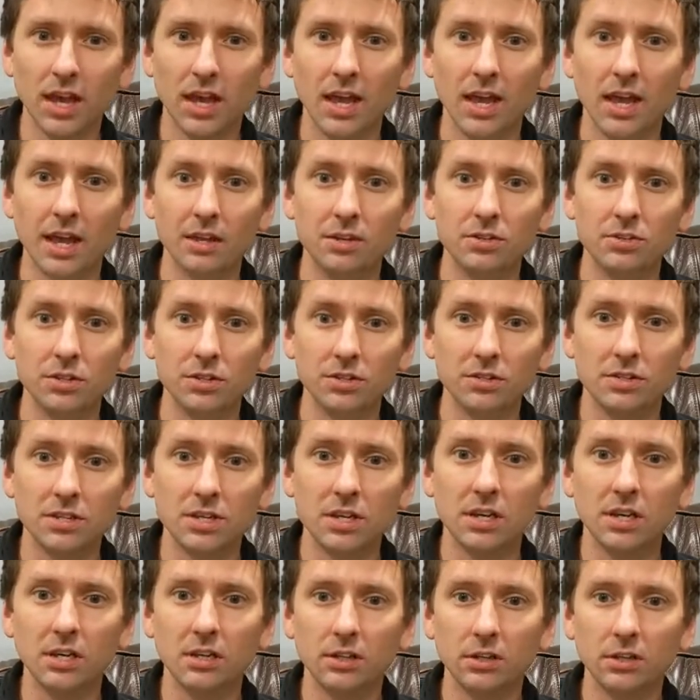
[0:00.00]
and you can
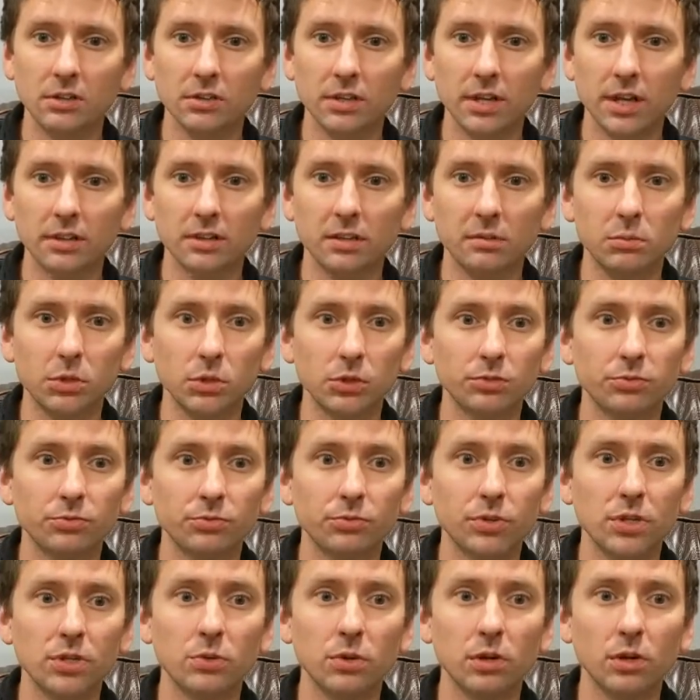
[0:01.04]
see here that the most
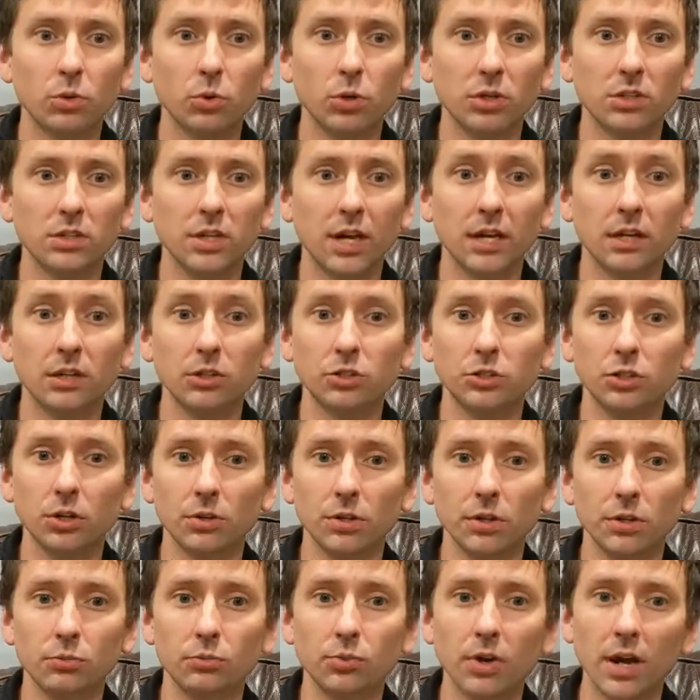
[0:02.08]
frequent quintile,
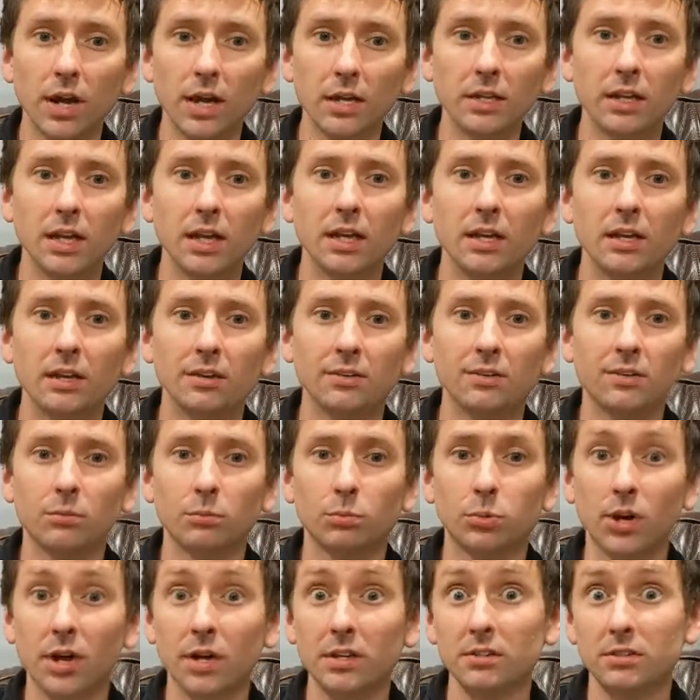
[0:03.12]
shown in red, is
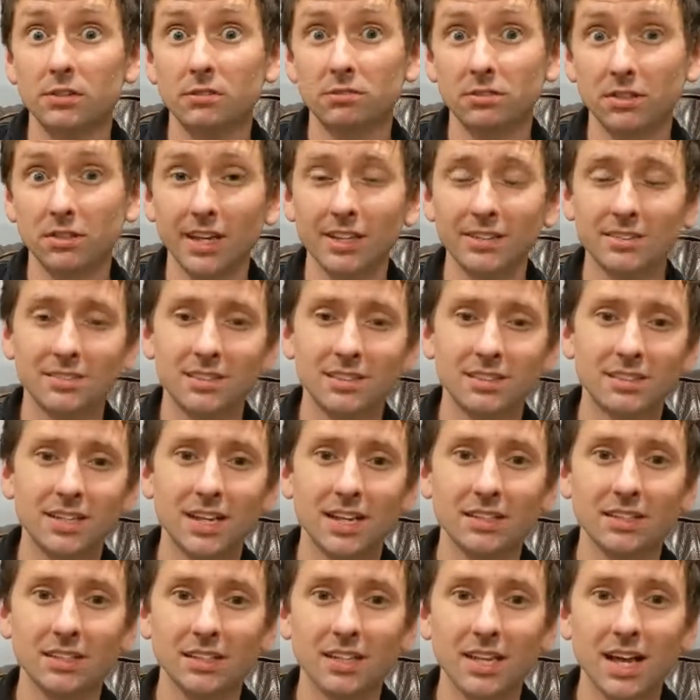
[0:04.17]
comprised of less than
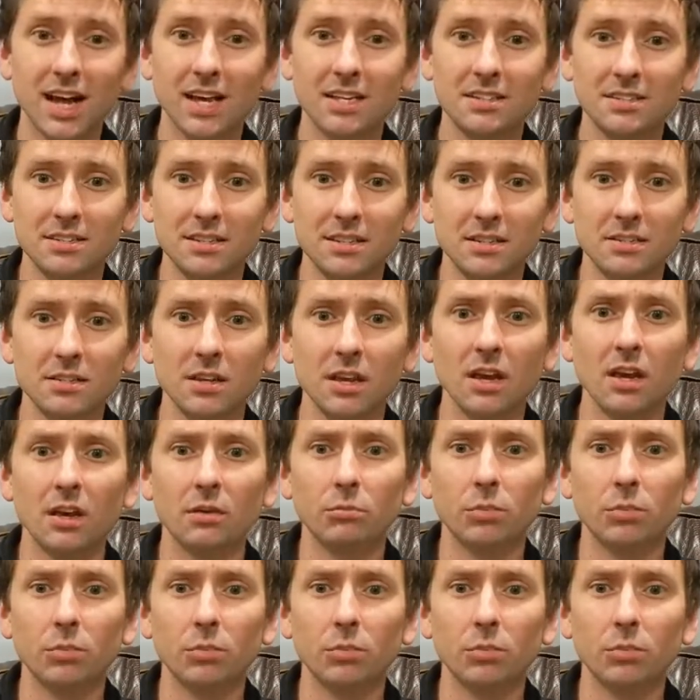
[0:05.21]
10 classes,